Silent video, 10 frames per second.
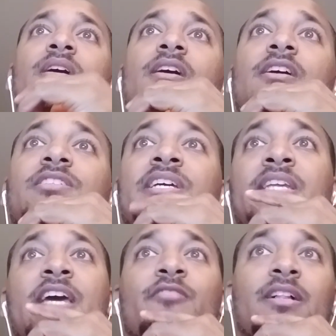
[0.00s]

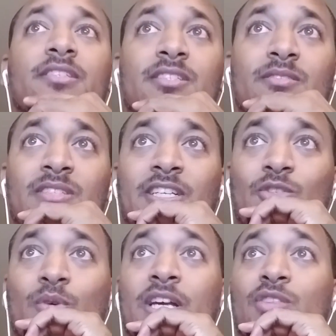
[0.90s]
DNA relatives in the
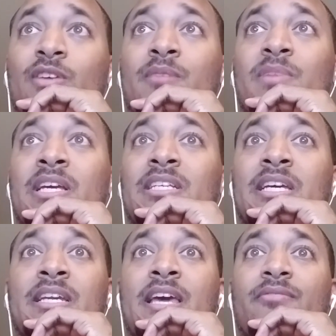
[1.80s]
23andMe
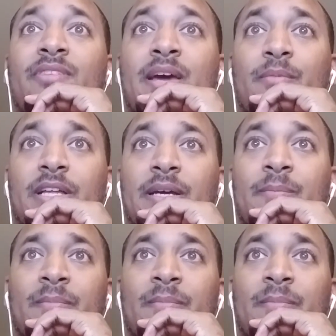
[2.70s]
DNA family.